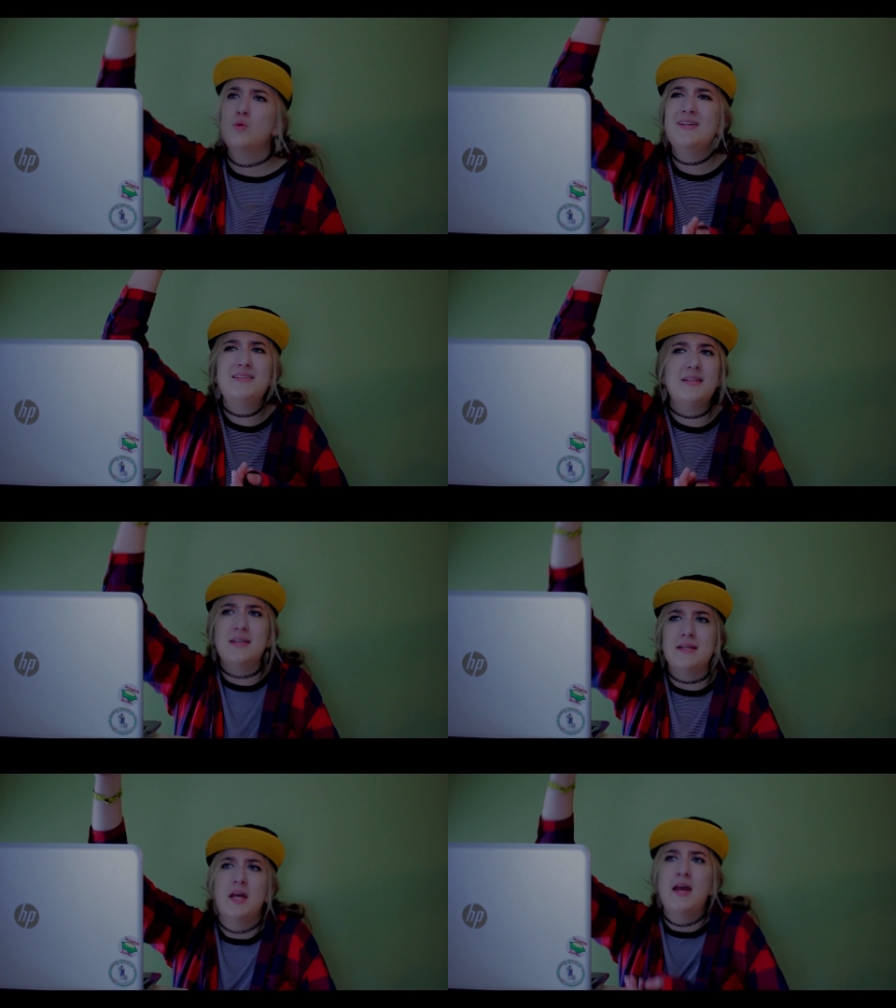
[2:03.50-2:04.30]
we
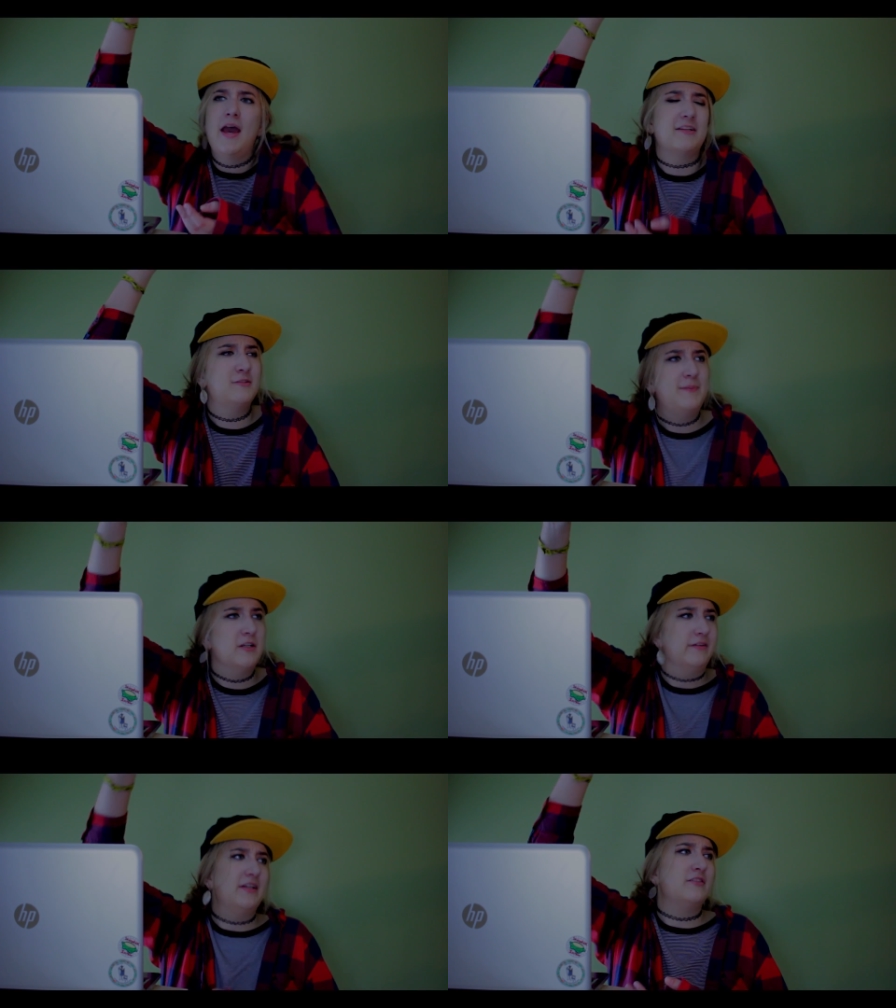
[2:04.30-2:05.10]
didn't
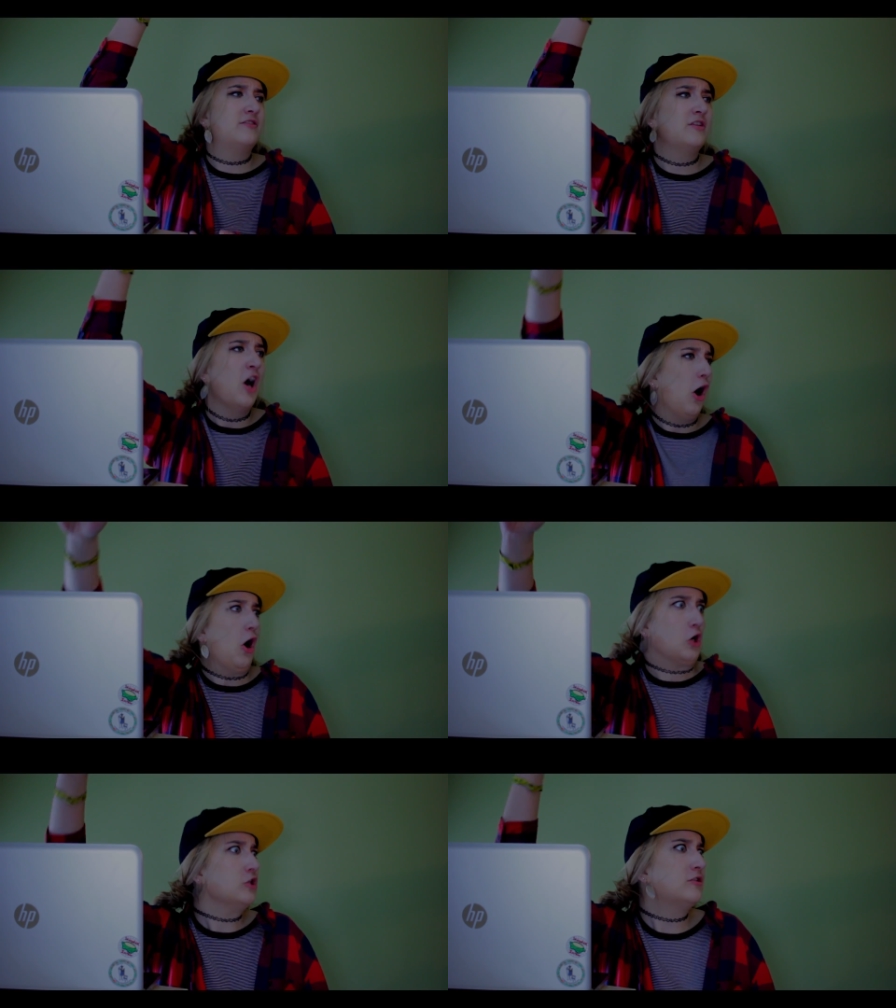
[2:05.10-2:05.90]
experience
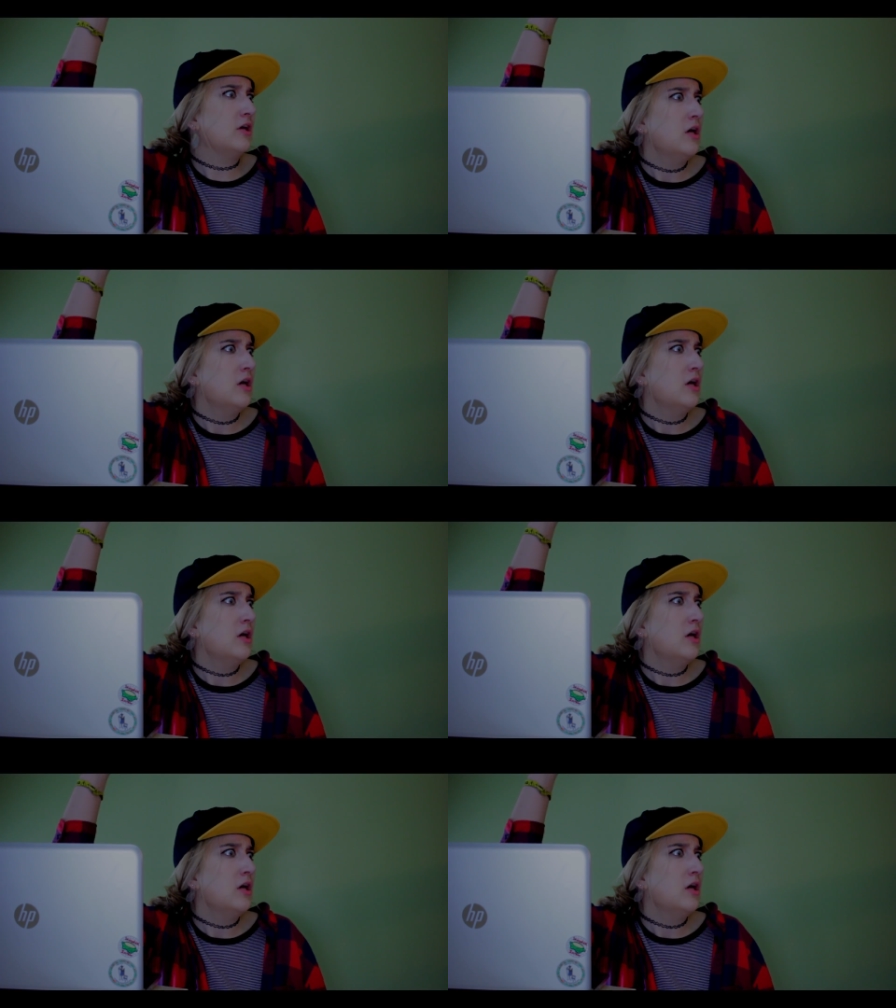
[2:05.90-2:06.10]
art.